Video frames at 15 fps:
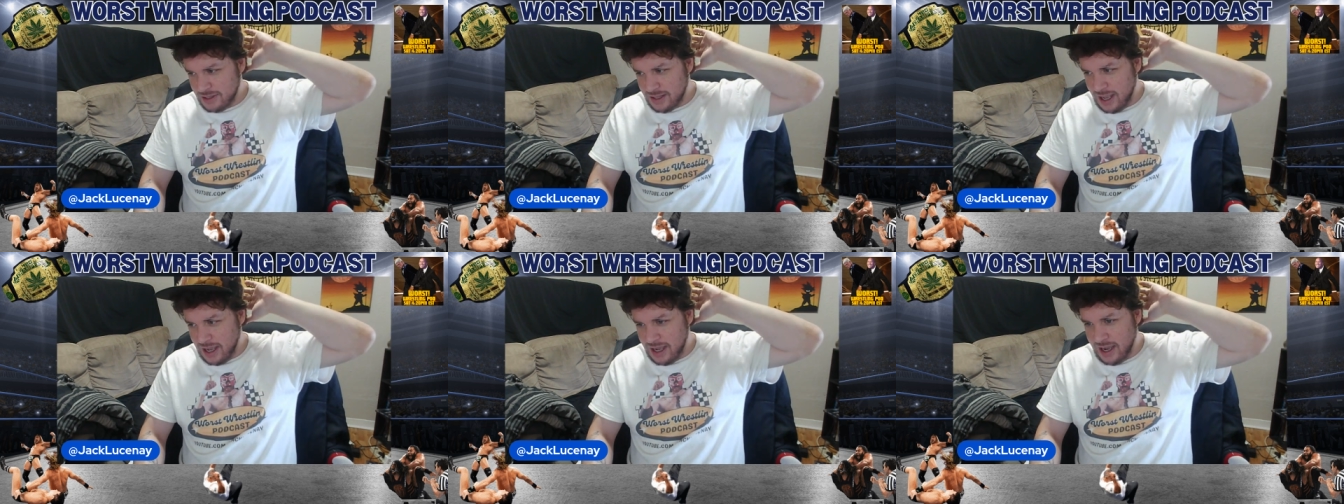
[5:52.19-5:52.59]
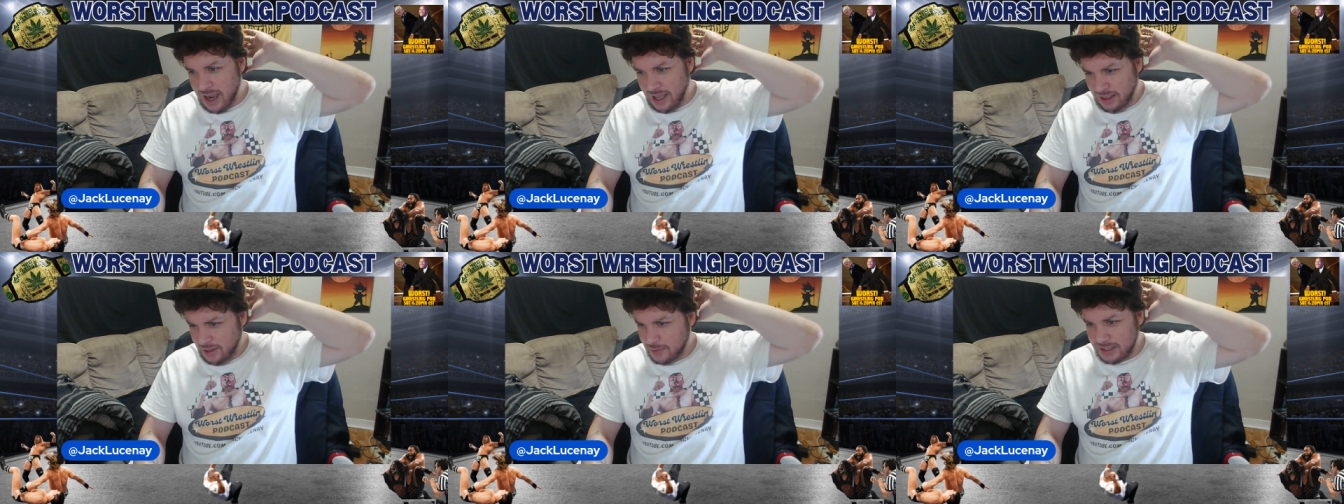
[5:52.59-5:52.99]
I
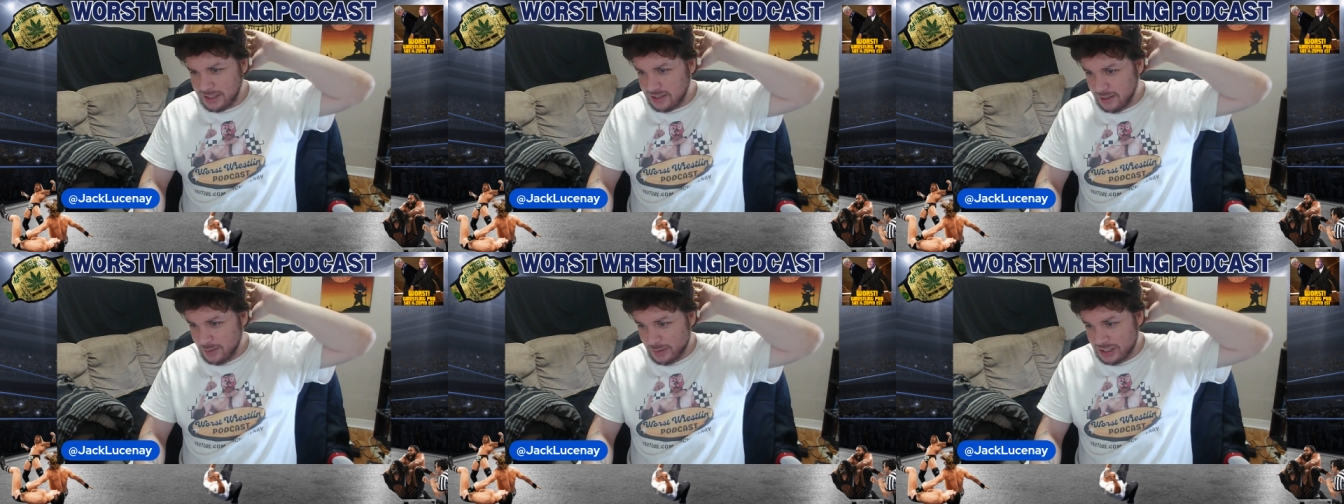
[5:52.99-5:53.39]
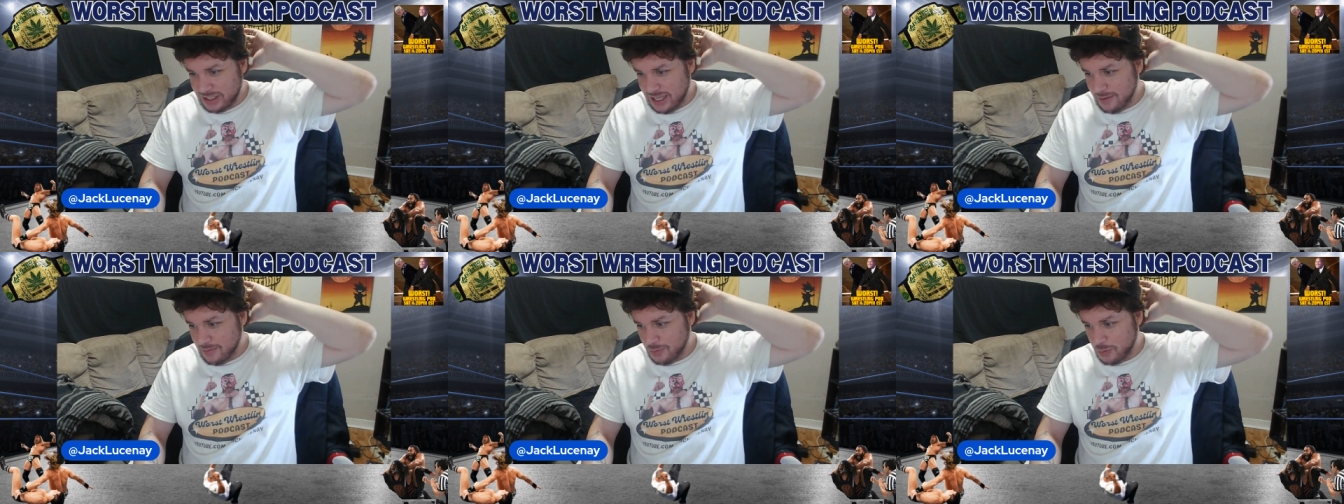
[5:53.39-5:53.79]
think it was at
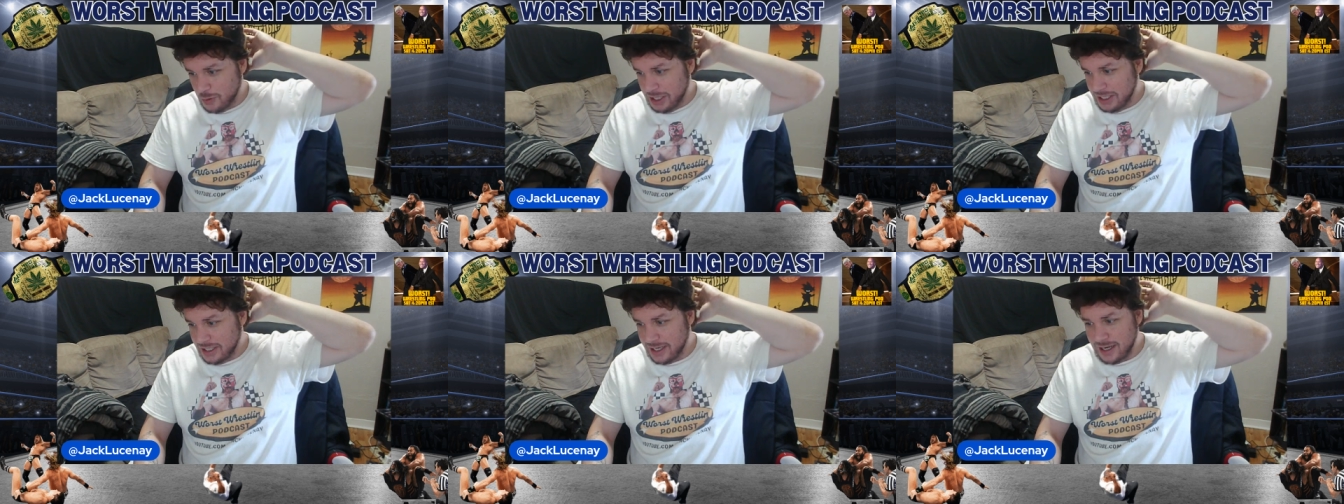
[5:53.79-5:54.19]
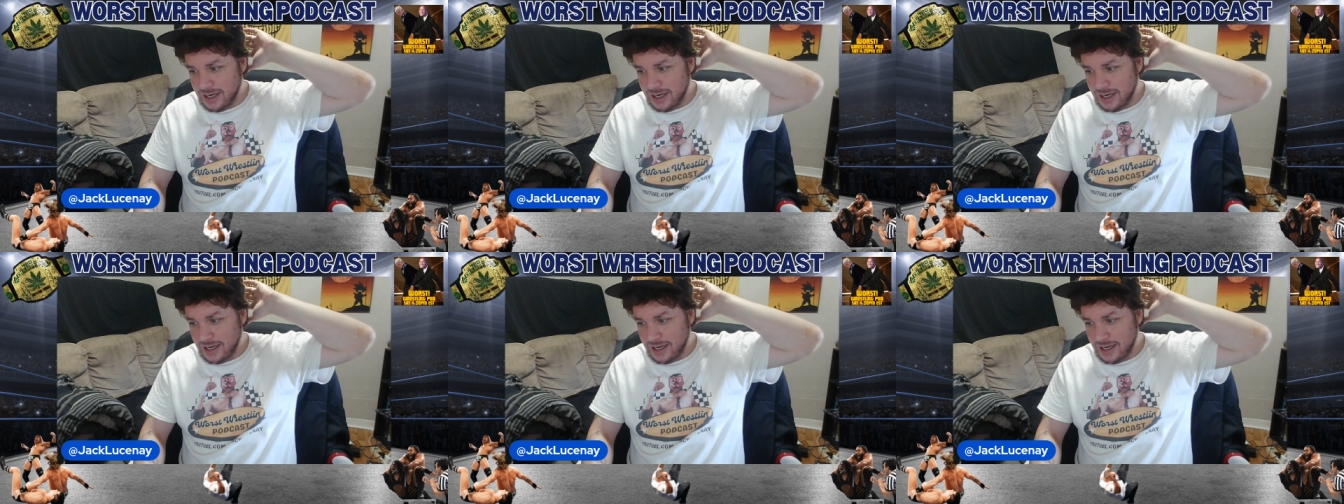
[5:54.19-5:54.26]
SummerSlam when he did